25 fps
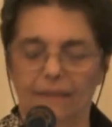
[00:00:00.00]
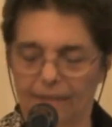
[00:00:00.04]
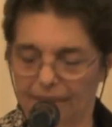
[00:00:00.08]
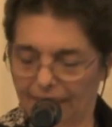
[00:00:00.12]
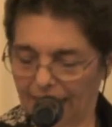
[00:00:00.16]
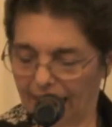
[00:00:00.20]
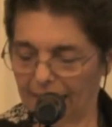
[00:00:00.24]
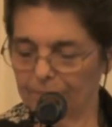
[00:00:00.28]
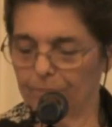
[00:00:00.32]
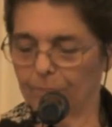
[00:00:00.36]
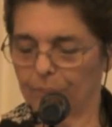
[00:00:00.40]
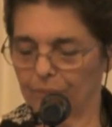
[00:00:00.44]

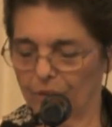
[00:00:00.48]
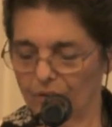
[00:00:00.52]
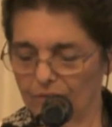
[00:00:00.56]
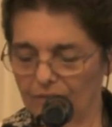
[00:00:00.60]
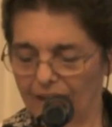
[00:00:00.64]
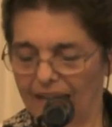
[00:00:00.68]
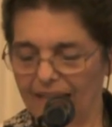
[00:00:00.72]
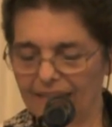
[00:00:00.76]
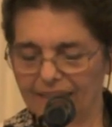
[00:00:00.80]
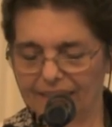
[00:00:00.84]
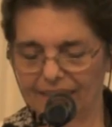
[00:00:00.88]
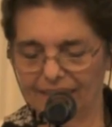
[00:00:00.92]
that
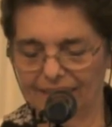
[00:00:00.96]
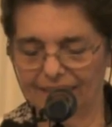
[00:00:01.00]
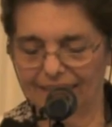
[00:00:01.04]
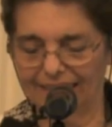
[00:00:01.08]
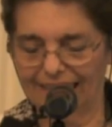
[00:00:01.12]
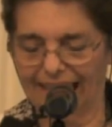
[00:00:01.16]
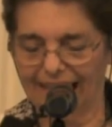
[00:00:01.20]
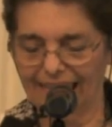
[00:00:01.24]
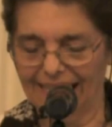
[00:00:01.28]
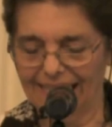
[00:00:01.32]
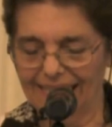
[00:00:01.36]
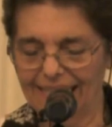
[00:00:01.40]

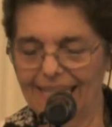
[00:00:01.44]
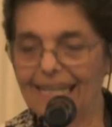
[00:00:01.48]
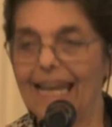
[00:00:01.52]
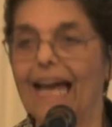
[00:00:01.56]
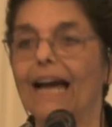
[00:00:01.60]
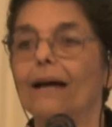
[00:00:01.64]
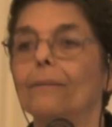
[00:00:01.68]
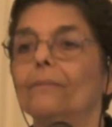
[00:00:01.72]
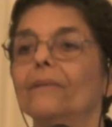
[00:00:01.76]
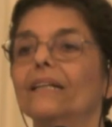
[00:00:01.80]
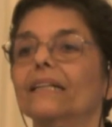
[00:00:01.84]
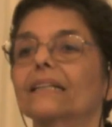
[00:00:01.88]
provided
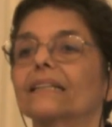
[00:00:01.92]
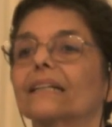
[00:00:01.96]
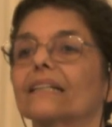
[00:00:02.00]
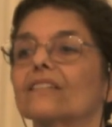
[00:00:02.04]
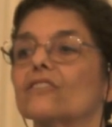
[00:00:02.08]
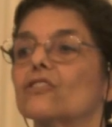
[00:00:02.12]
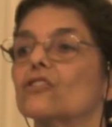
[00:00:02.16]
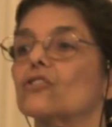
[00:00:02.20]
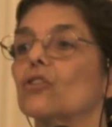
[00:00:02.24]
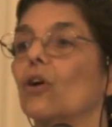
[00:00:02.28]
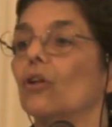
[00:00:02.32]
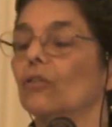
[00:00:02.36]
dynamic
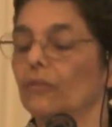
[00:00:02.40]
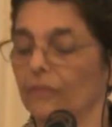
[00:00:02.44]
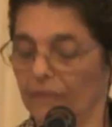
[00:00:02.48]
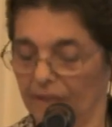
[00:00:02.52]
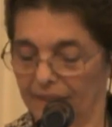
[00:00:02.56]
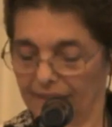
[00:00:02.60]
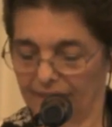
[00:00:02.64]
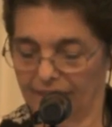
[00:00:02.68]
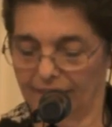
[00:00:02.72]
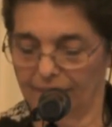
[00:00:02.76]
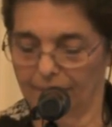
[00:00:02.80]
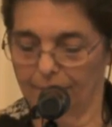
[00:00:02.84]
and
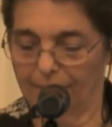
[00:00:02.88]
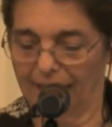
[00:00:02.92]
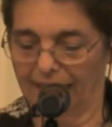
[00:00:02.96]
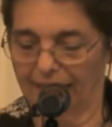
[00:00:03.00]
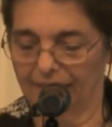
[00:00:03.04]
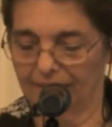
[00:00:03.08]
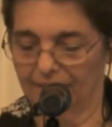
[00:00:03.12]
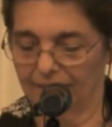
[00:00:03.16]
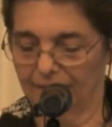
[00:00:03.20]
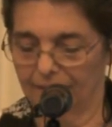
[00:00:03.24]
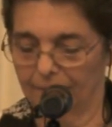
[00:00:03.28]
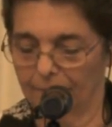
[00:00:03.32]
solvent
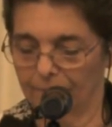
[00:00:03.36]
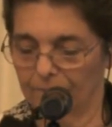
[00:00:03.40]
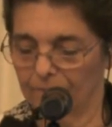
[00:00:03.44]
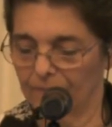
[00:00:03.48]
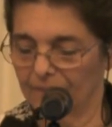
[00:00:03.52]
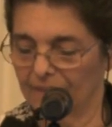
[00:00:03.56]
demand,